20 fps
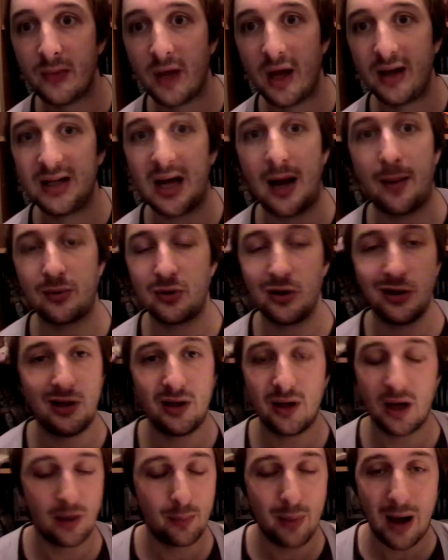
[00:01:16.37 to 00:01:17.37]
It's
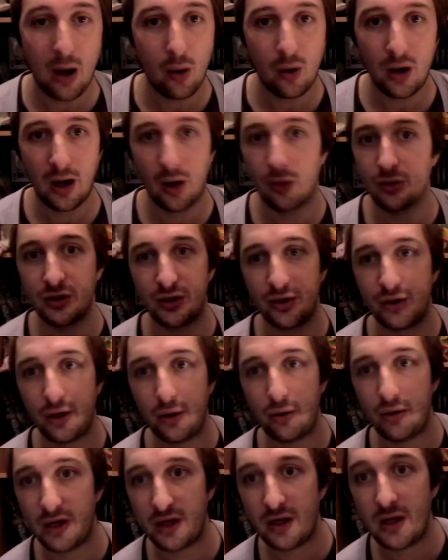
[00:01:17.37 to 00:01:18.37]
absolutely a powerhouse at
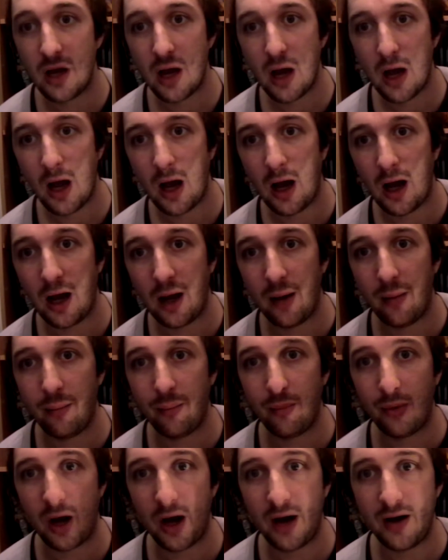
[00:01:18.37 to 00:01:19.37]
2D,
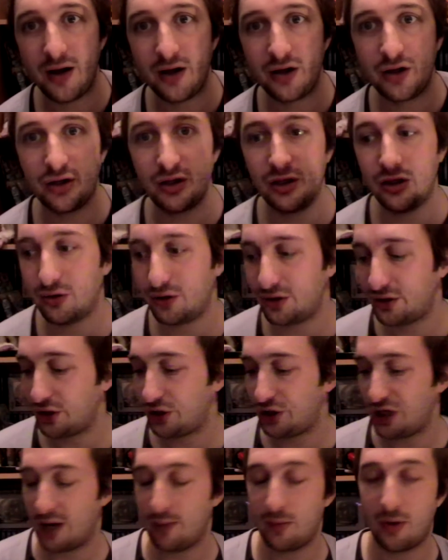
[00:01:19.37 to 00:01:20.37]
and this, you know, it's a
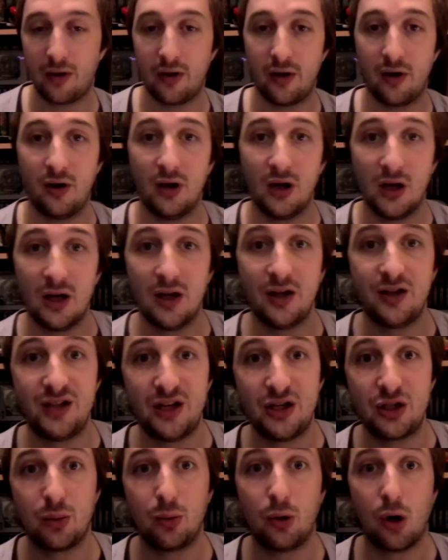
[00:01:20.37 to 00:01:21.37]
shame that the
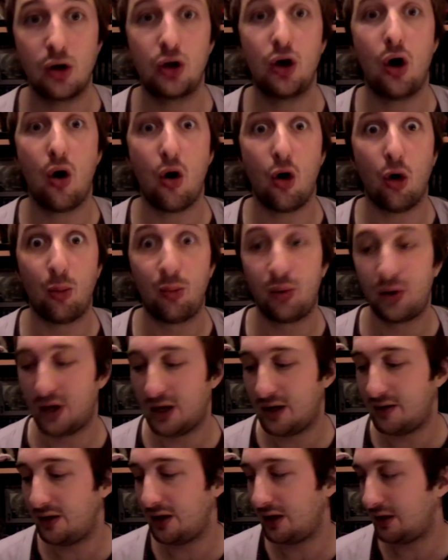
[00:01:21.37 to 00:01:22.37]
system got caught up
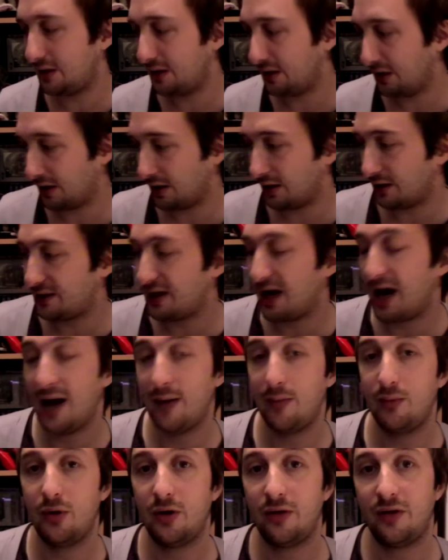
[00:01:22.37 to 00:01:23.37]
in the
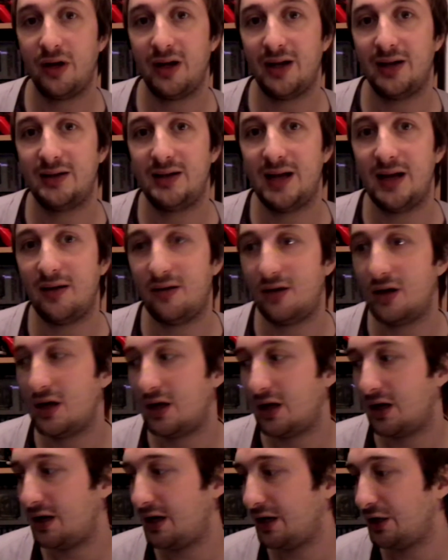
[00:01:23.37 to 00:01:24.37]
time that it did
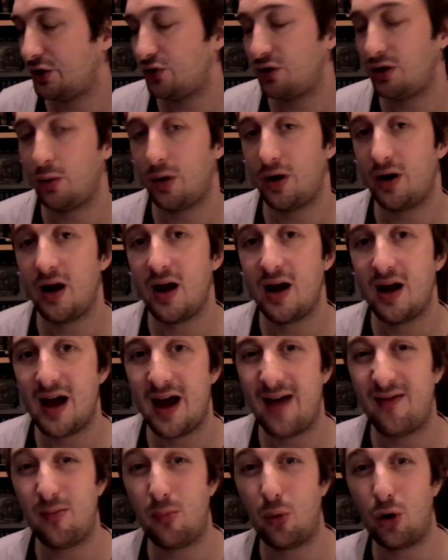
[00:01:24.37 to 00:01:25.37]
in history, when
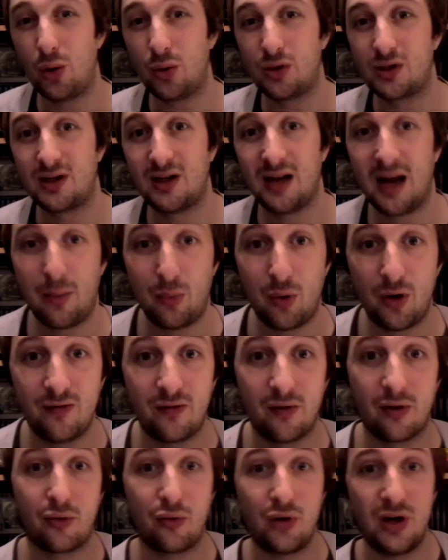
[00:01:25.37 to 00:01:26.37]
everybody was clamouring
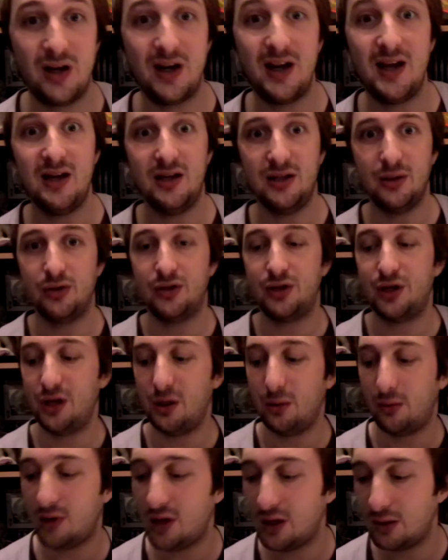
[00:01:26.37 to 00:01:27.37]
for 3D because it was the
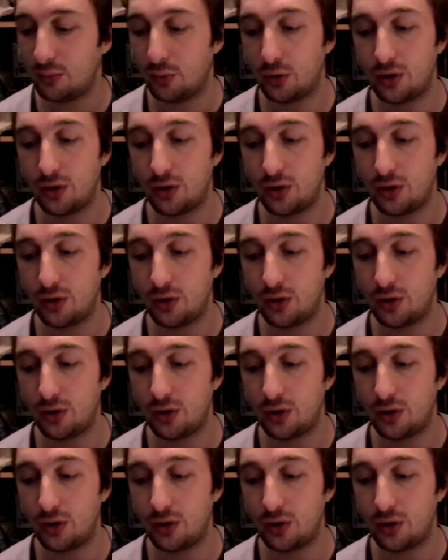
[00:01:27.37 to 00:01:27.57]
new thing.